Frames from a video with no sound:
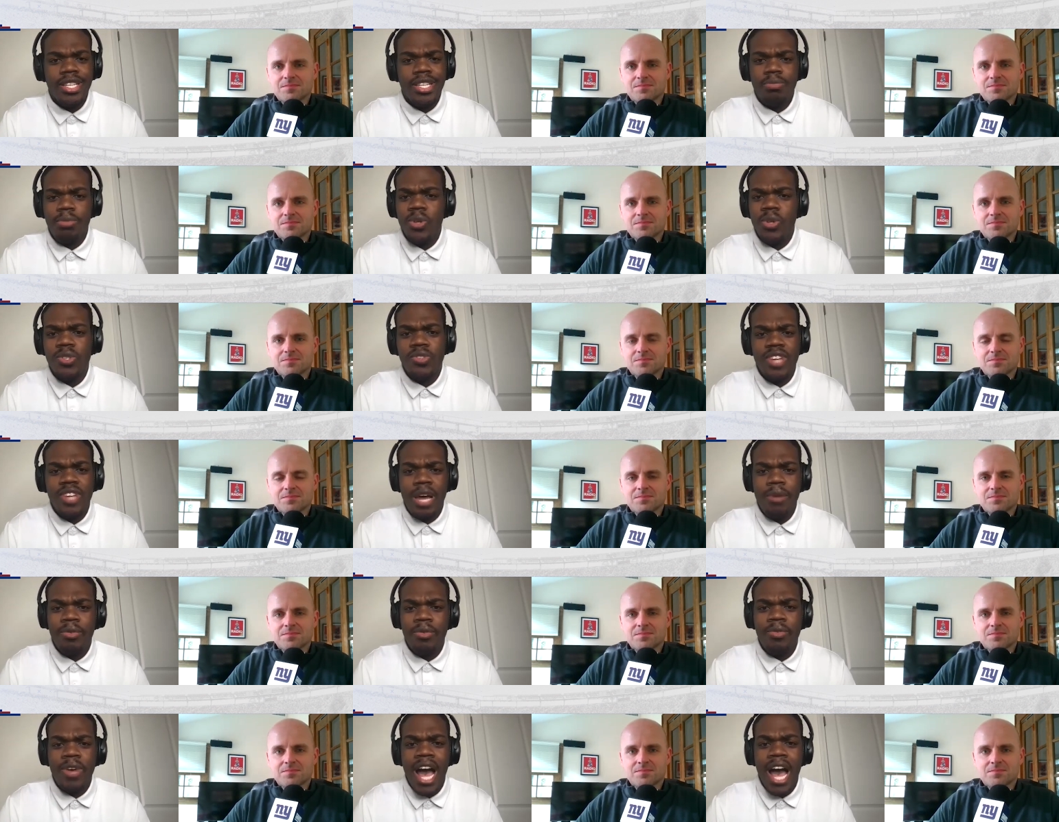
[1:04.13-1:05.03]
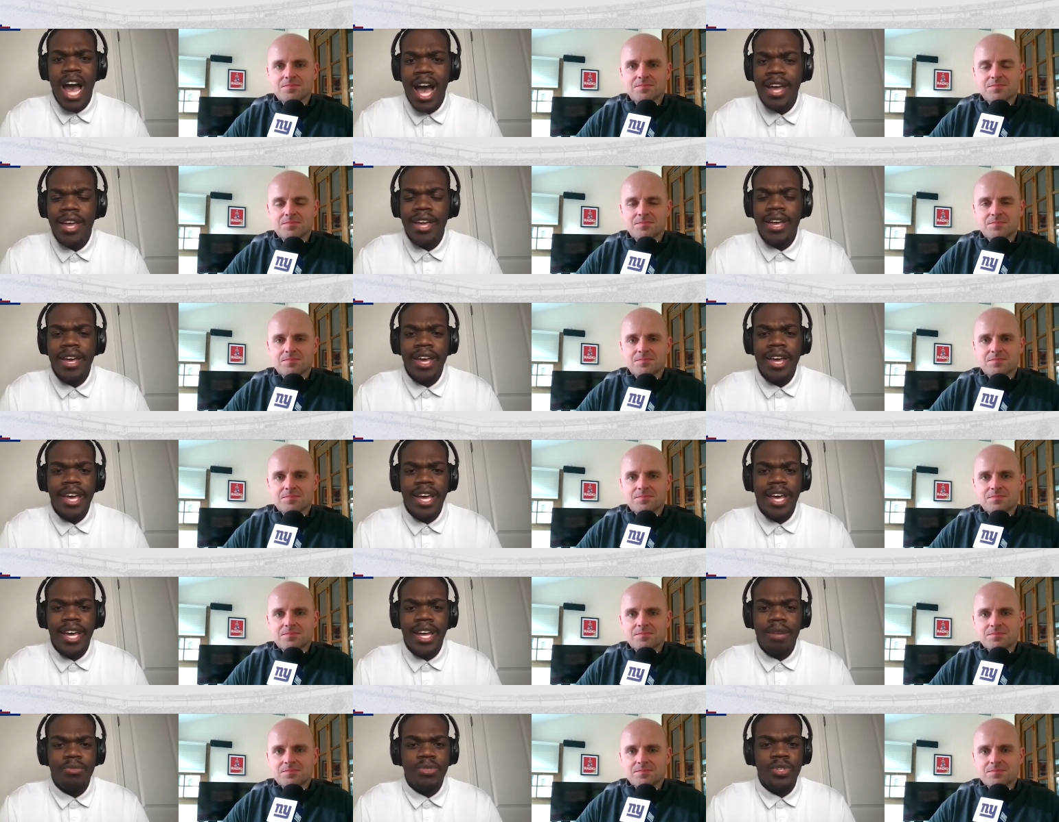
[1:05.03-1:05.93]
Speaker 1: explosive type of guy
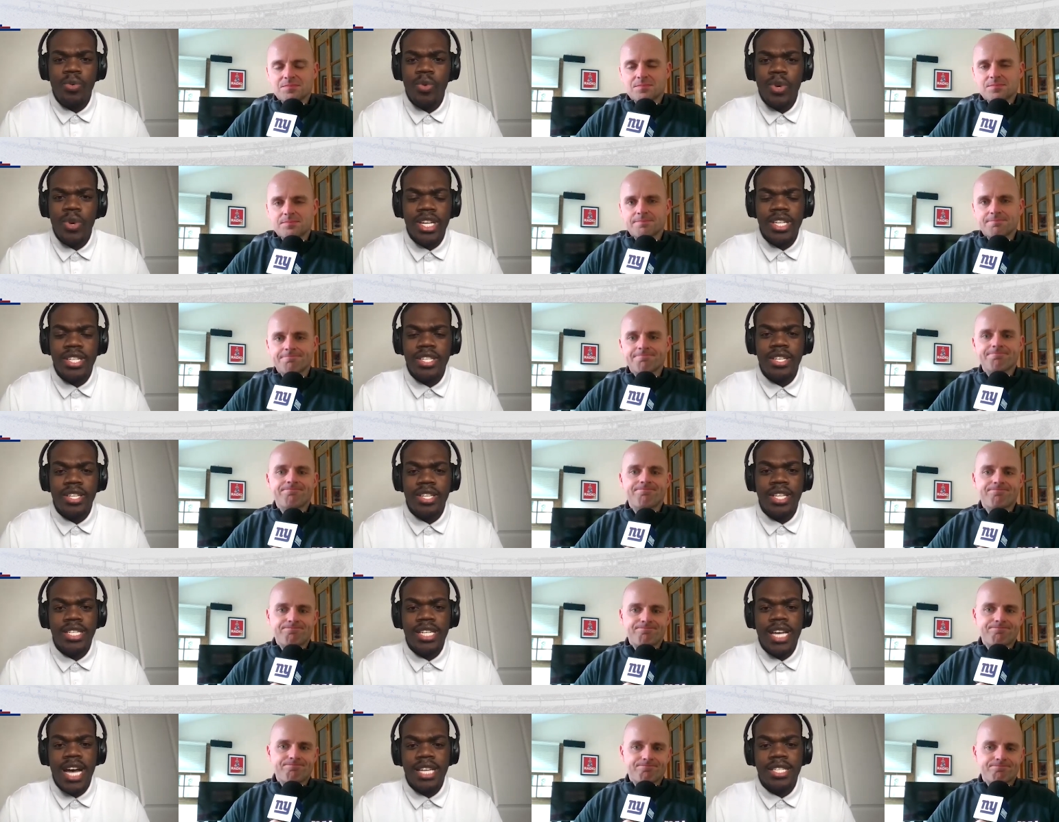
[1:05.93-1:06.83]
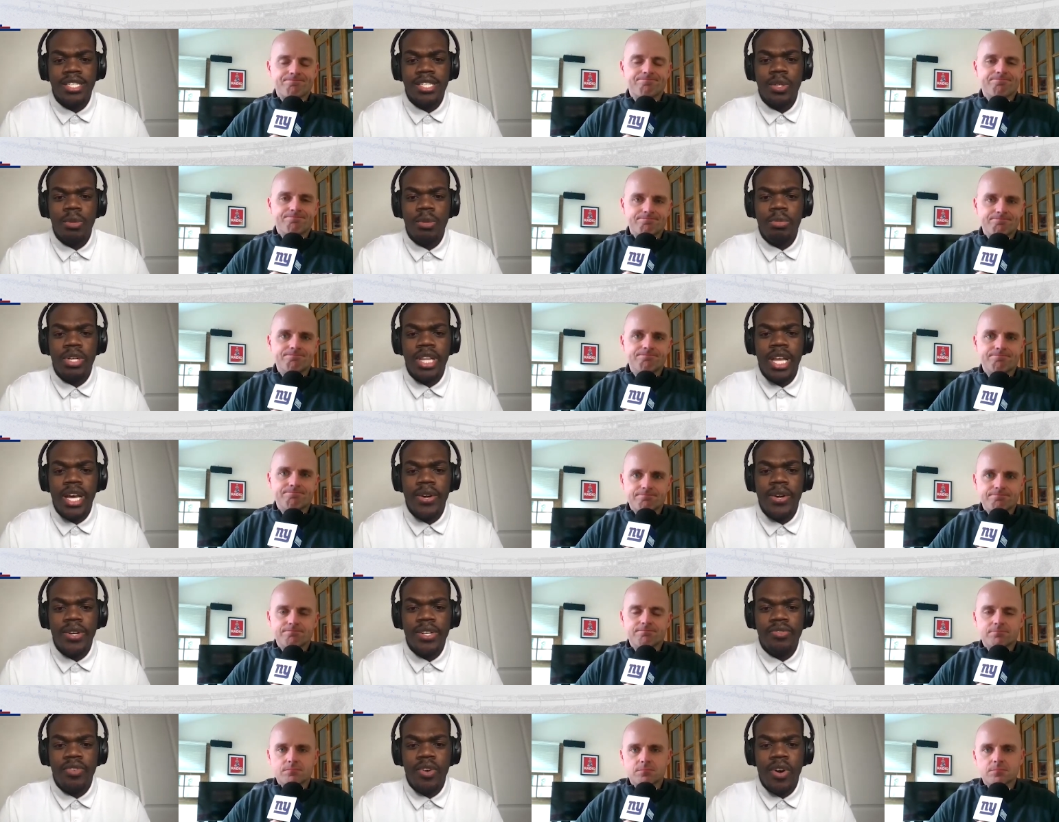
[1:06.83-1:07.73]
and I'm sure we'll get to these guys a little bit
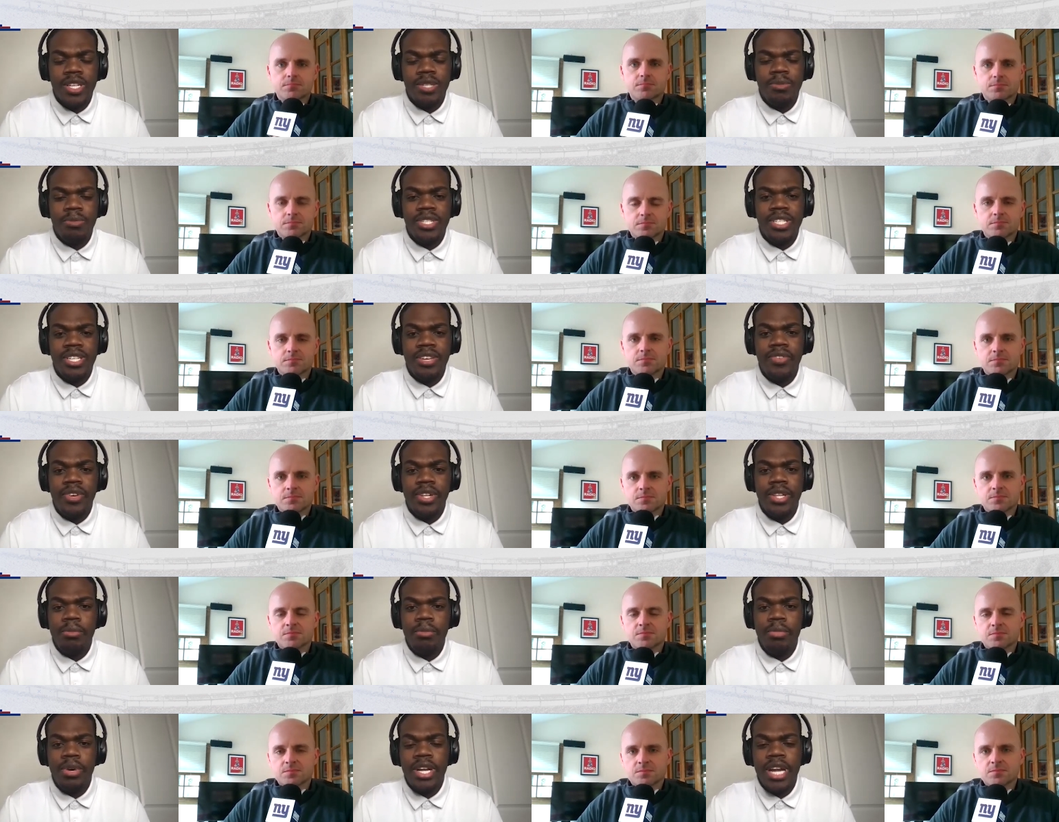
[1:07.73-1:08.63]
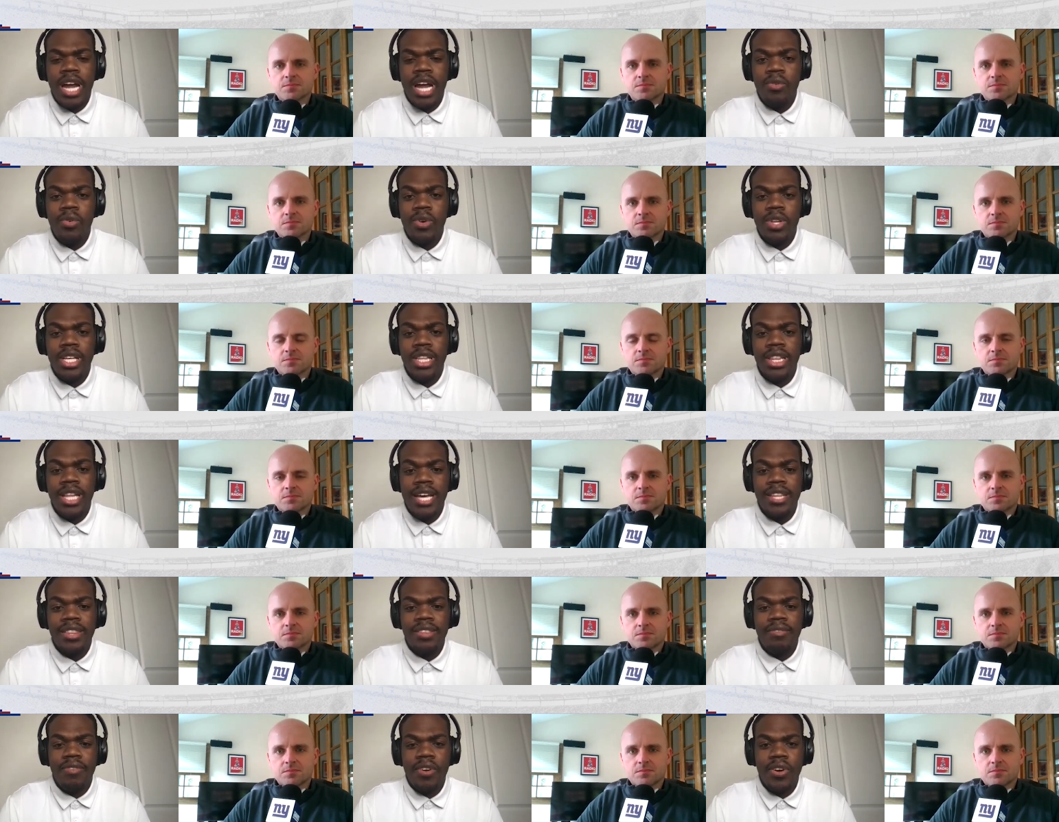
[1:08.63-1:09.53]
later as far as specifically, but I really
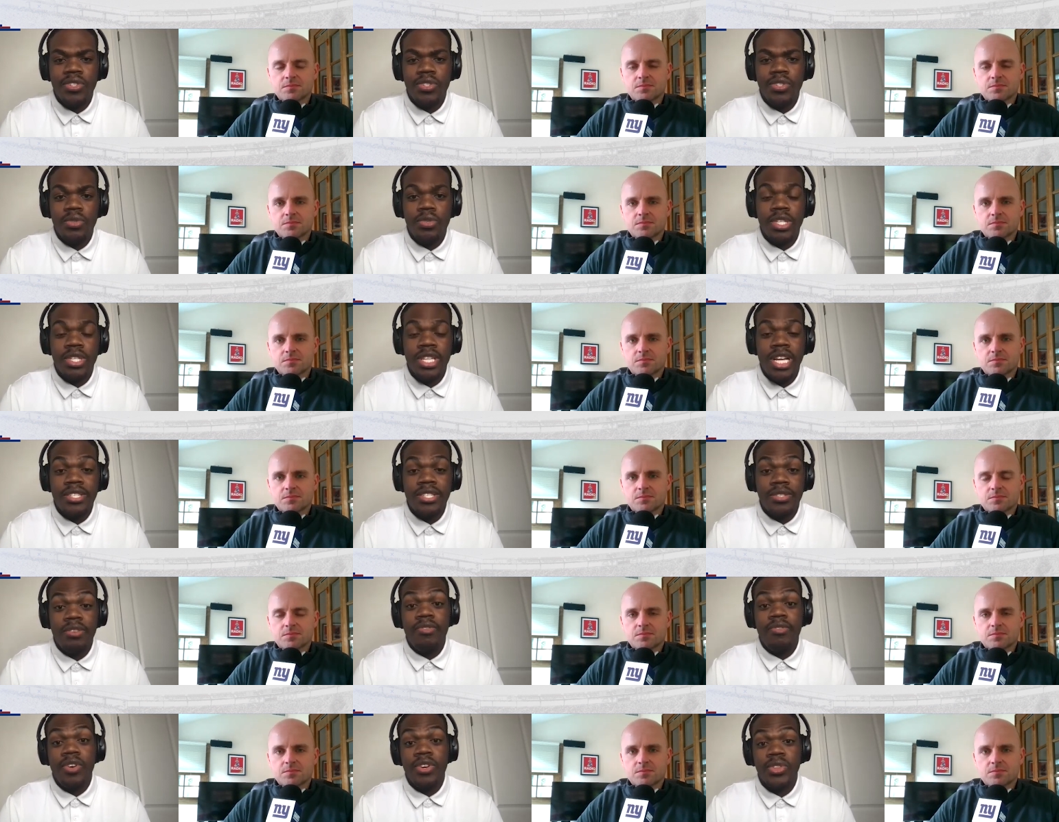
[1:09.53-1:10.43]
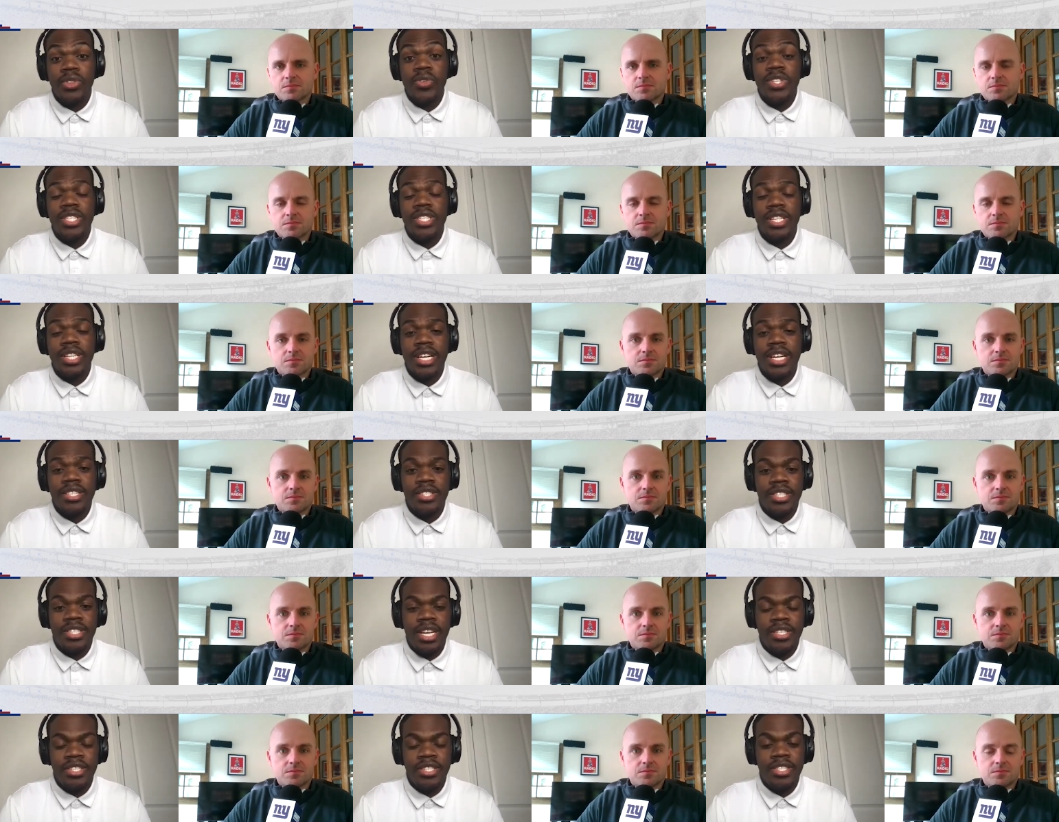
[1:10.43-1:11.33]
like the first two selections, the first three
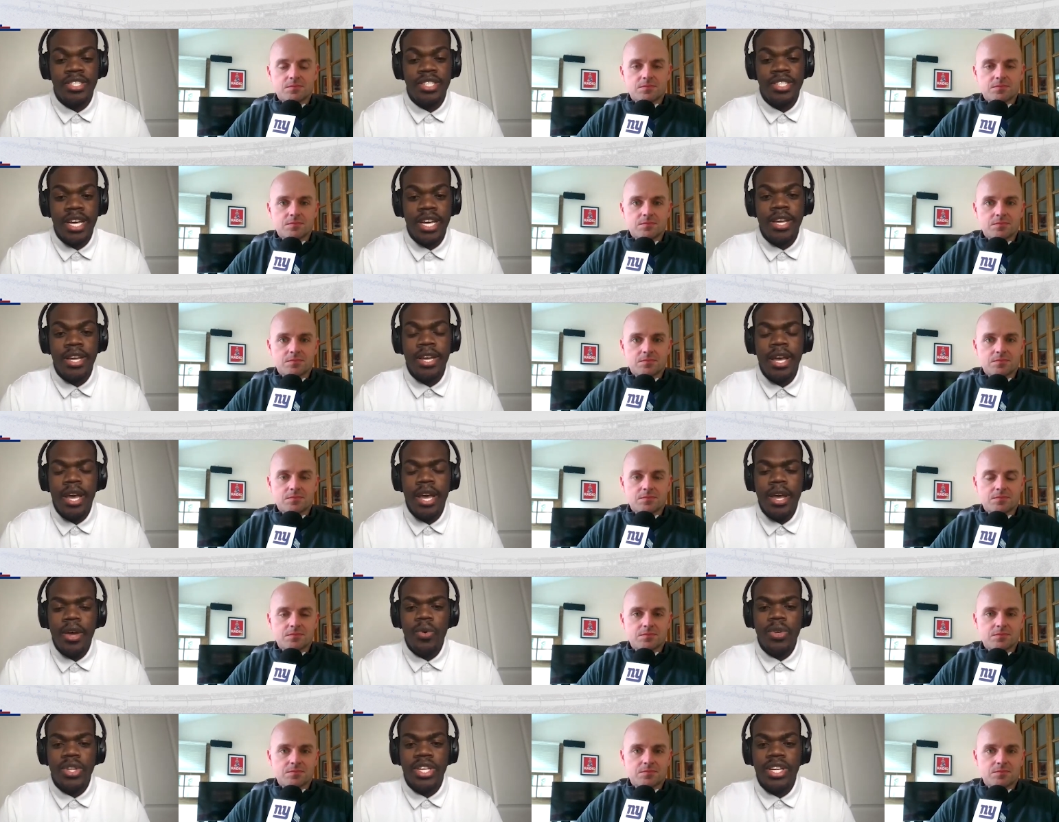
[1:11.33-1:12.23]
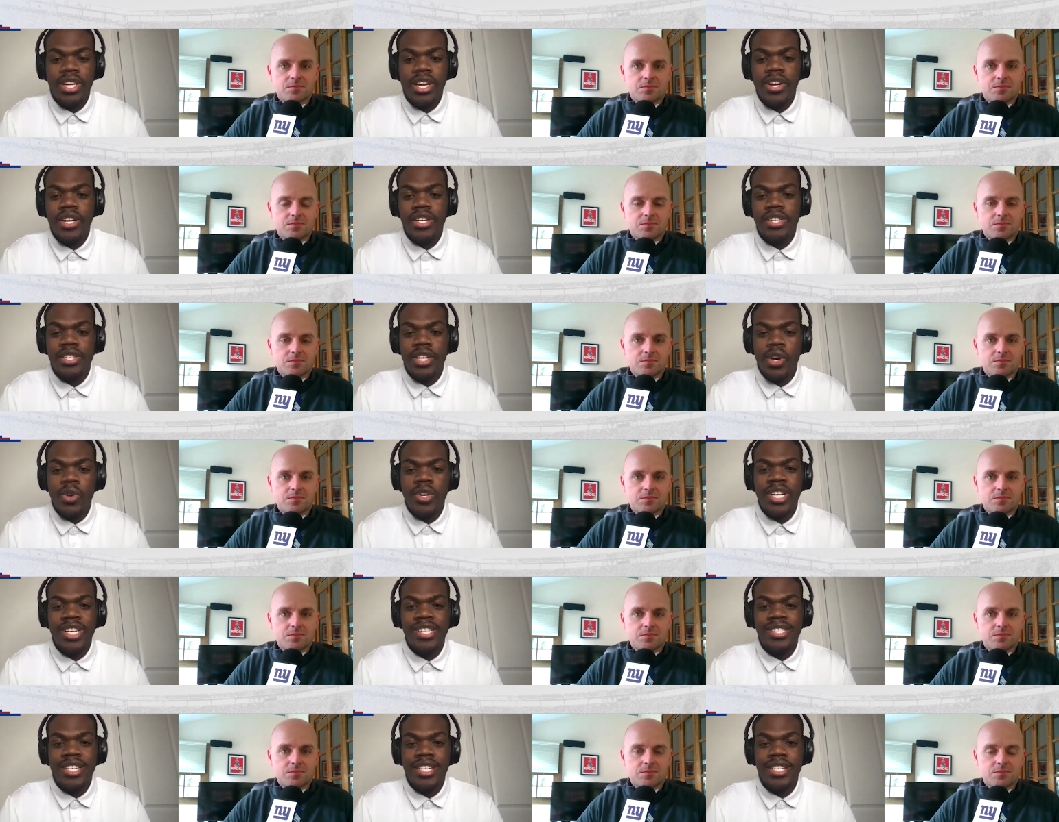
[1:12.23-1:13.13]
selections, I should say, with Kadarius
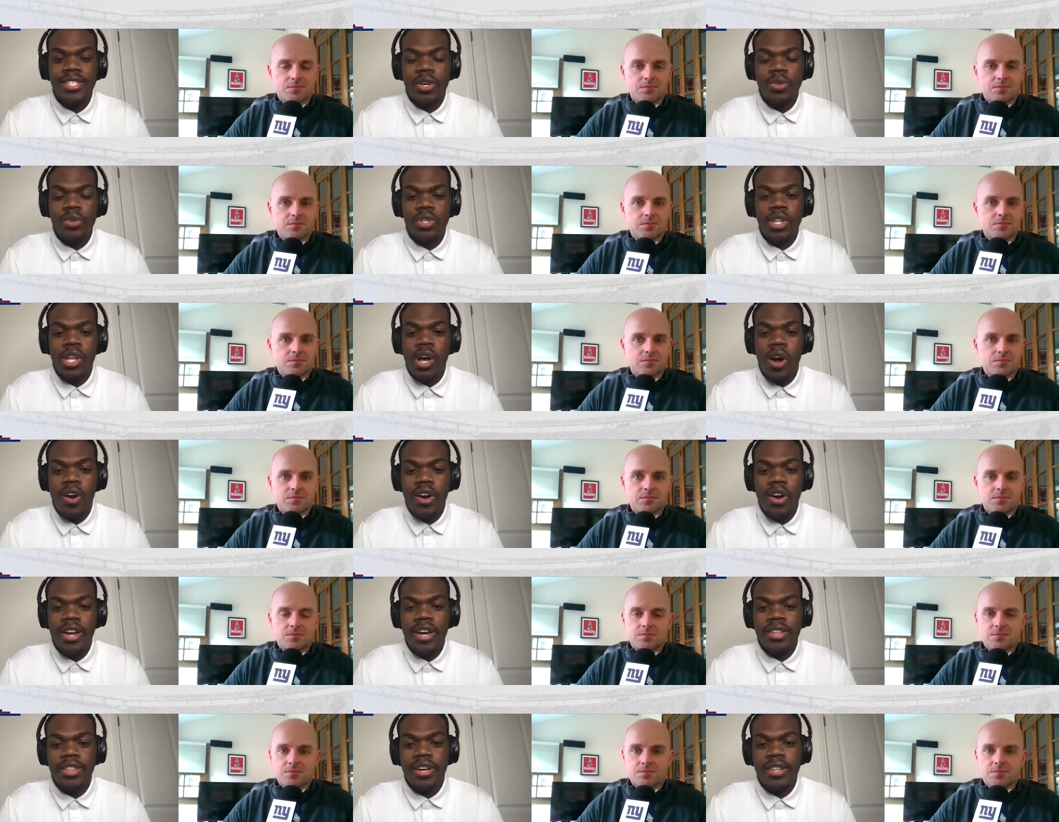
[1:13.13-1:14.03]
Toney, Azeez Ojulari.